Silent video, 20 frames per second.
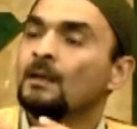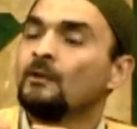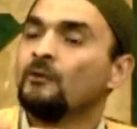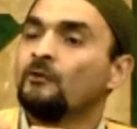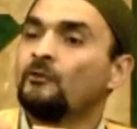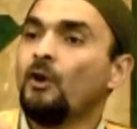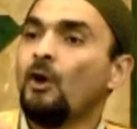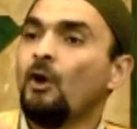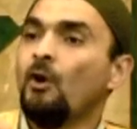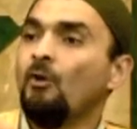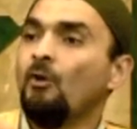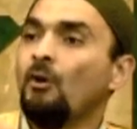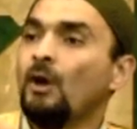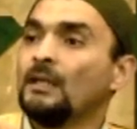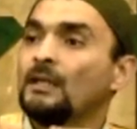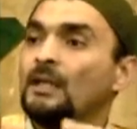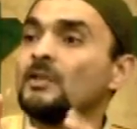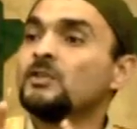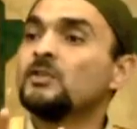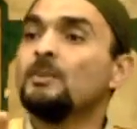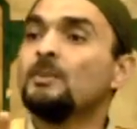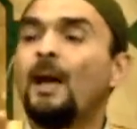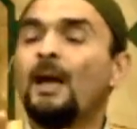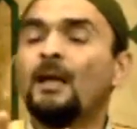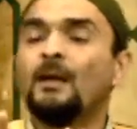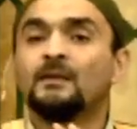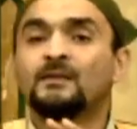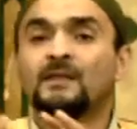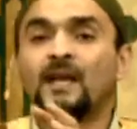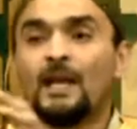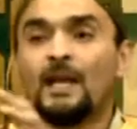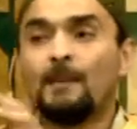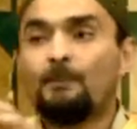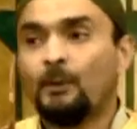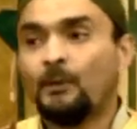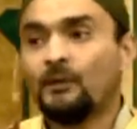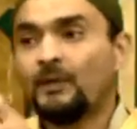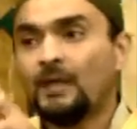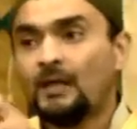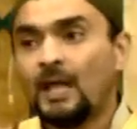So Allah subhanahu wa ta'ala
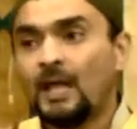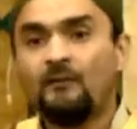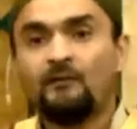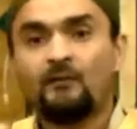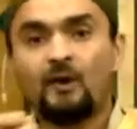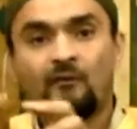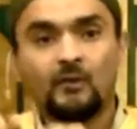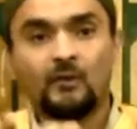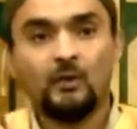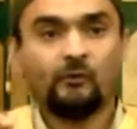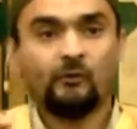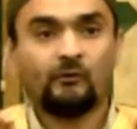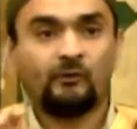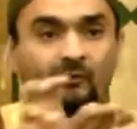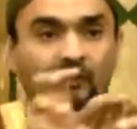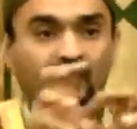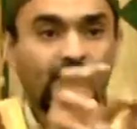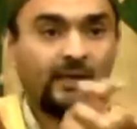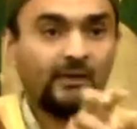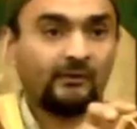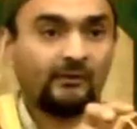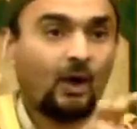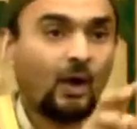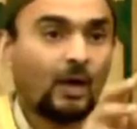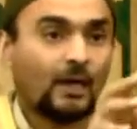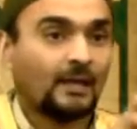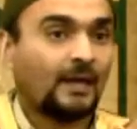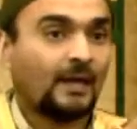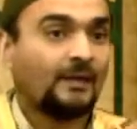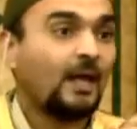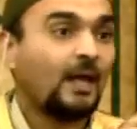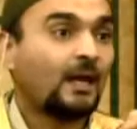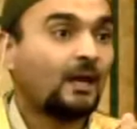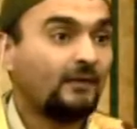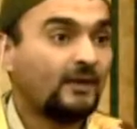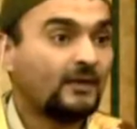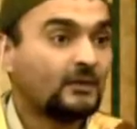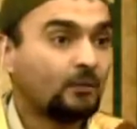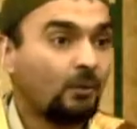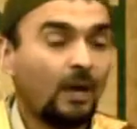put the love of Yusuf in his heart and that of
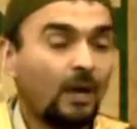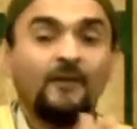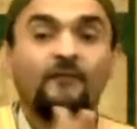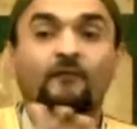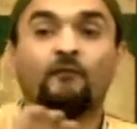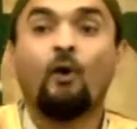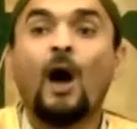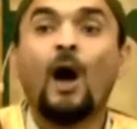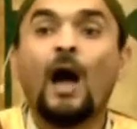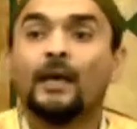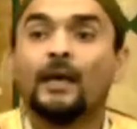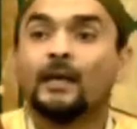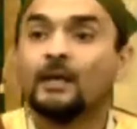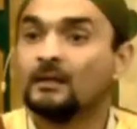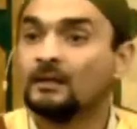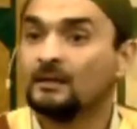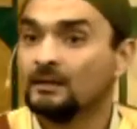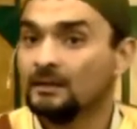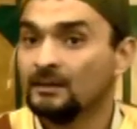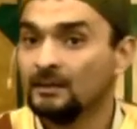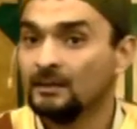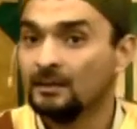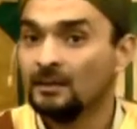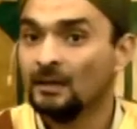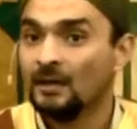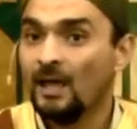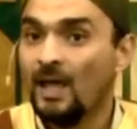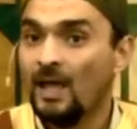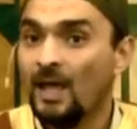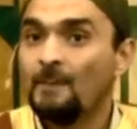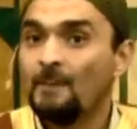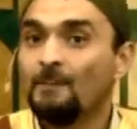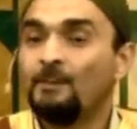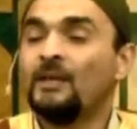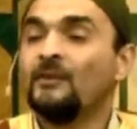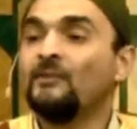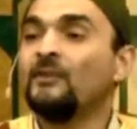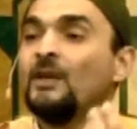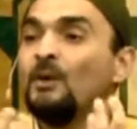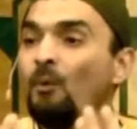his wife. Why?
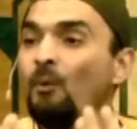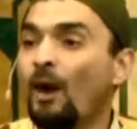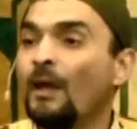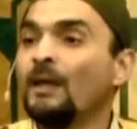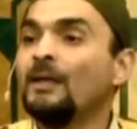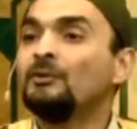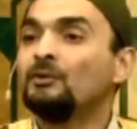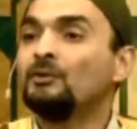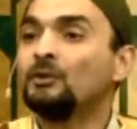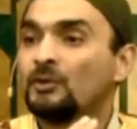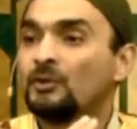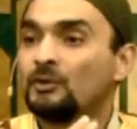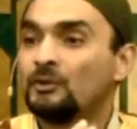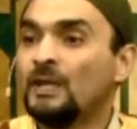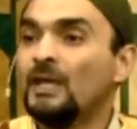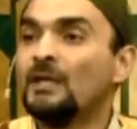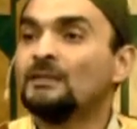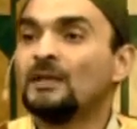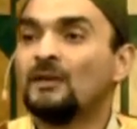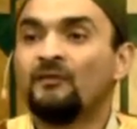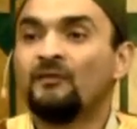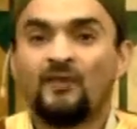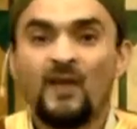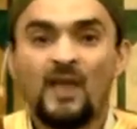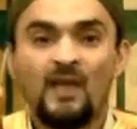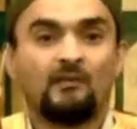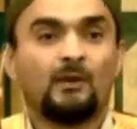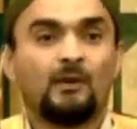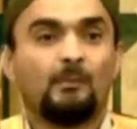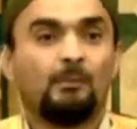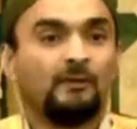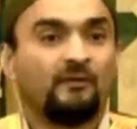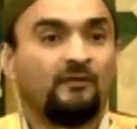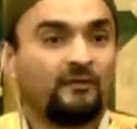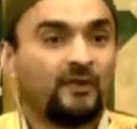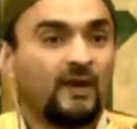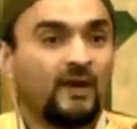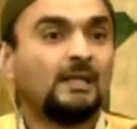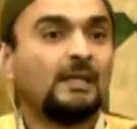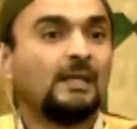Because he wanted to create a favorable,
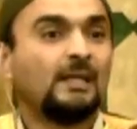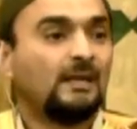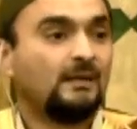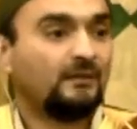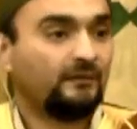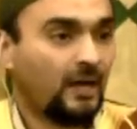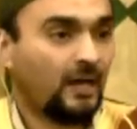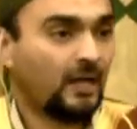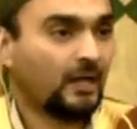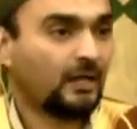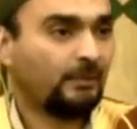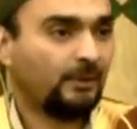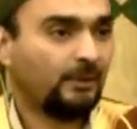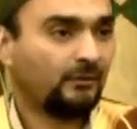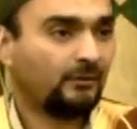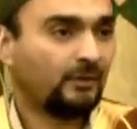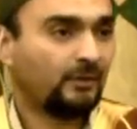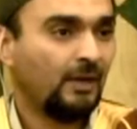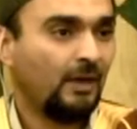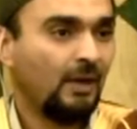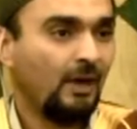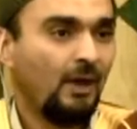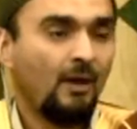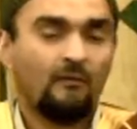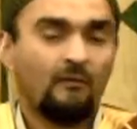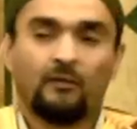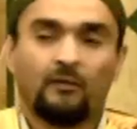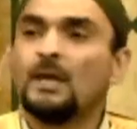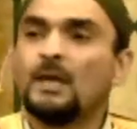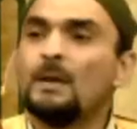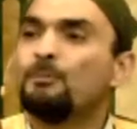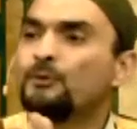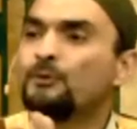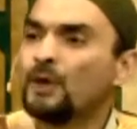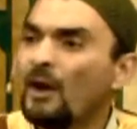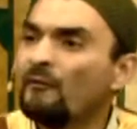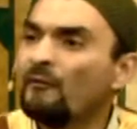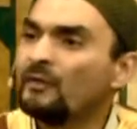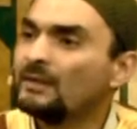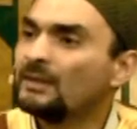friendly environment for a
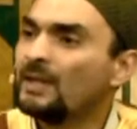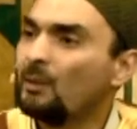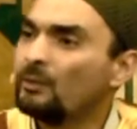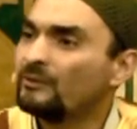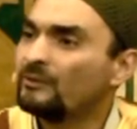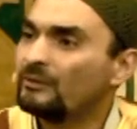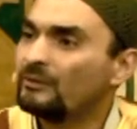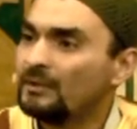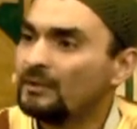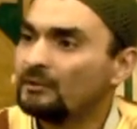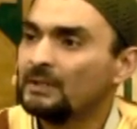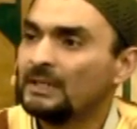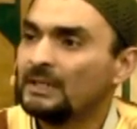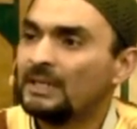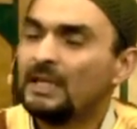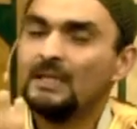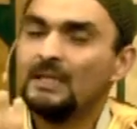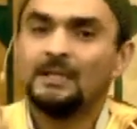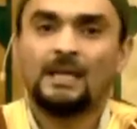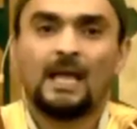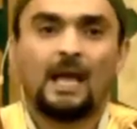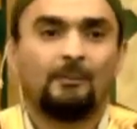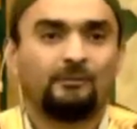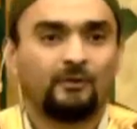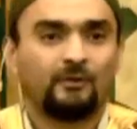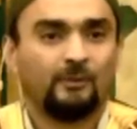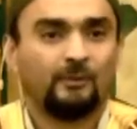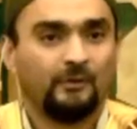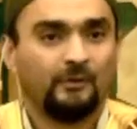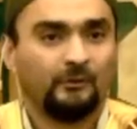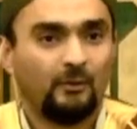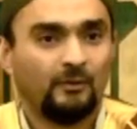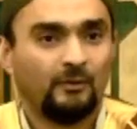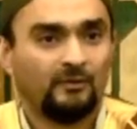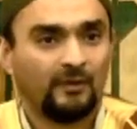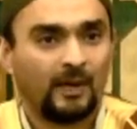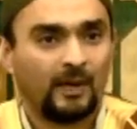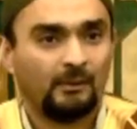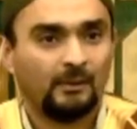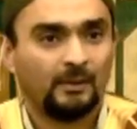prophet that was literally kidnapped from his own
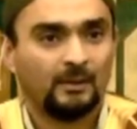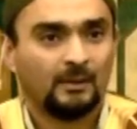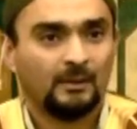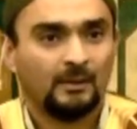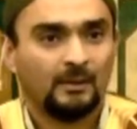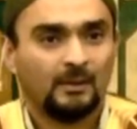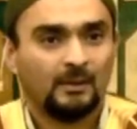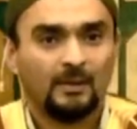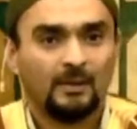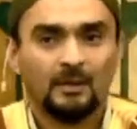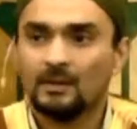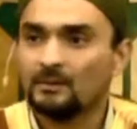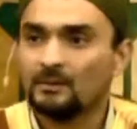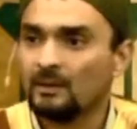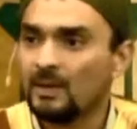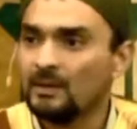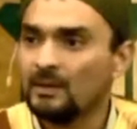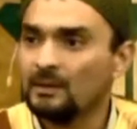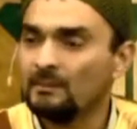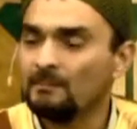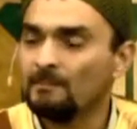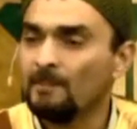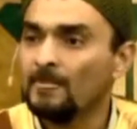family, right?